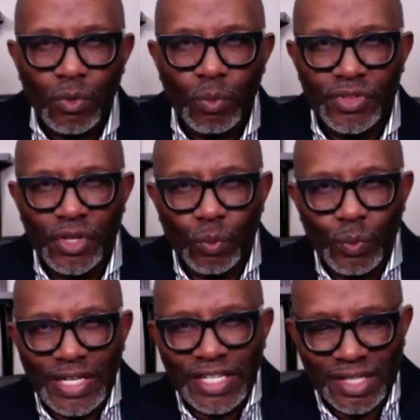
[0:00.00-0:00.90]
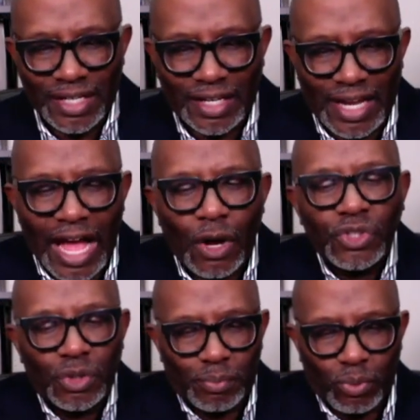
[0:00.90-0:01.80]
with your reasoning, how
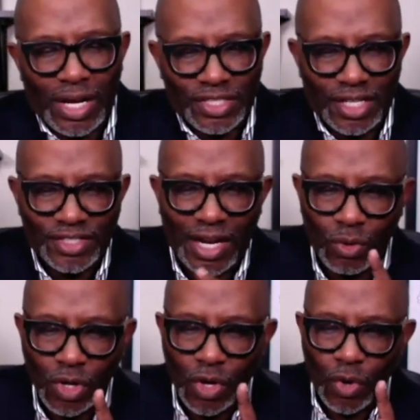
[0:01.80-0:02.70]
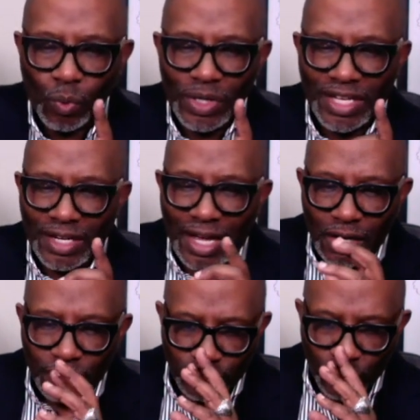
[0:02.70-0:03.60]
you process. Now, we
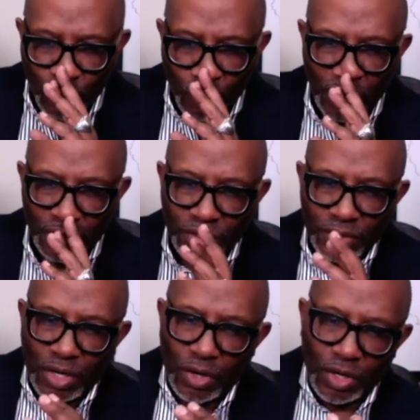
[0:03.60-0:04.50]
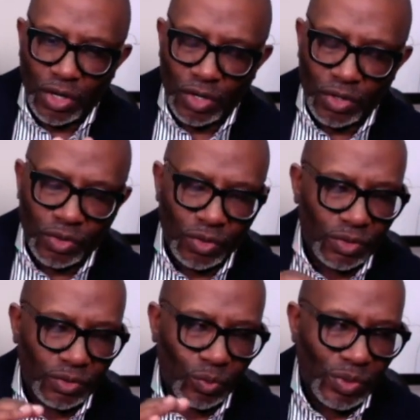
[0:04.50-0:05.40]
cannot afford or uh,
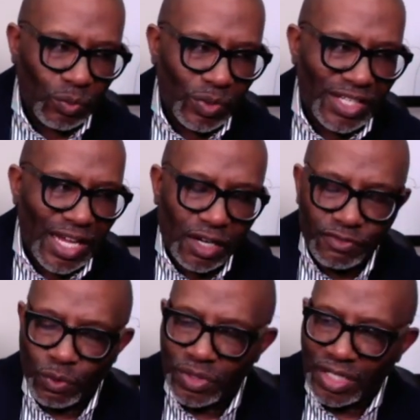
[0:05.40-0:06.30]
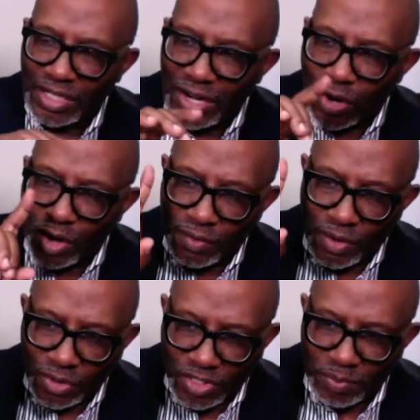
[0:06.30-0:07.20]
we, we can't afford to let our,
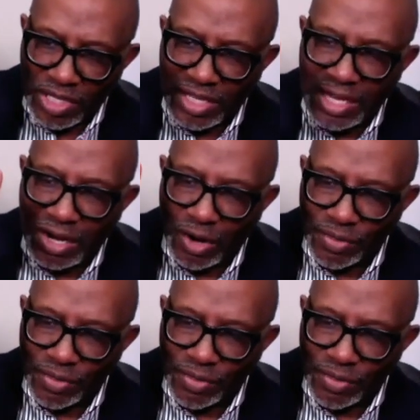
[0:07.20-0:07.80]
our speaking, our